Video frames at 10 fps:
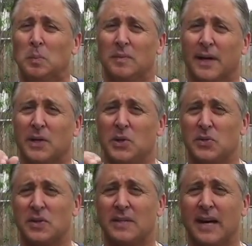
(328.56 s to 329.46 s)
like
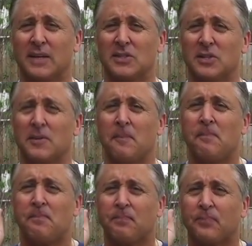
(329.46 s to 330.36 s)
Houston, Texas,
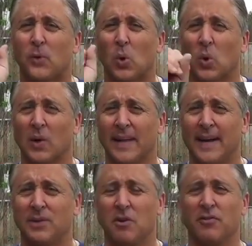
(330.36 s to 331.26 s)
or
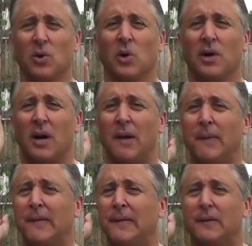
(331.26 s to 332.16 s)
Orlando, Florida,
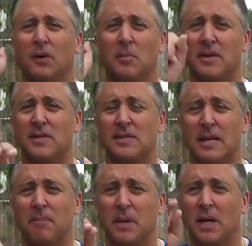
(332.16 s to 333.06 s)
or
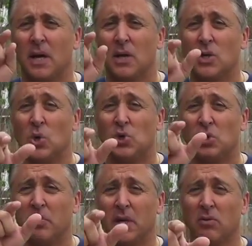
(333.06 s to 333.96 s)
Mississippi, you
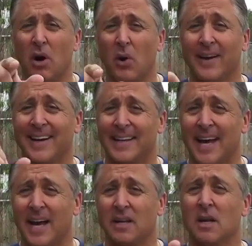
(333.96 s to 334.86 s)
should be growing.
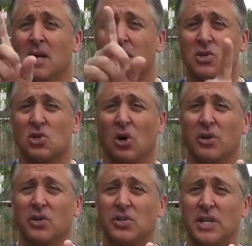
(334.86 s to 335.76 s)
Again, start
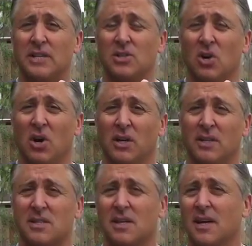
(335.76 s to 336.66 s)
your seeds in
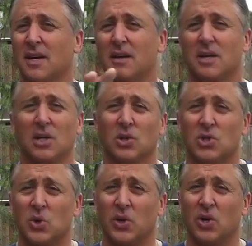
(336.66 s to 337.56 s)
August. You'll
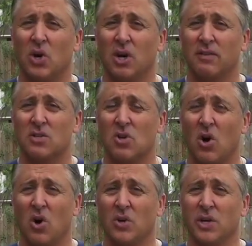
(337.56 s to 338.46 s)
enjoy your harvest
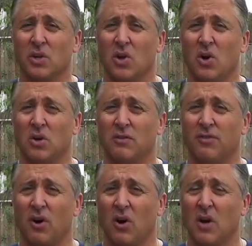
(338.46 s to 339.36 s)
all year long in
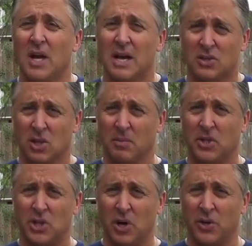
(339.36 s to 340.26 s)
fall. So let me
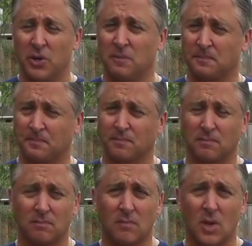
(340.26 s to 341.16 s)
show you
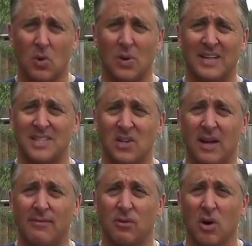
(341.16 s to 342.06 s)
what I still
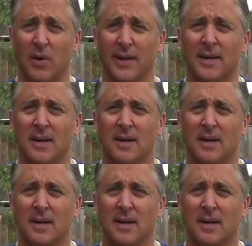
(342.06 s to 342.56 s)
have growing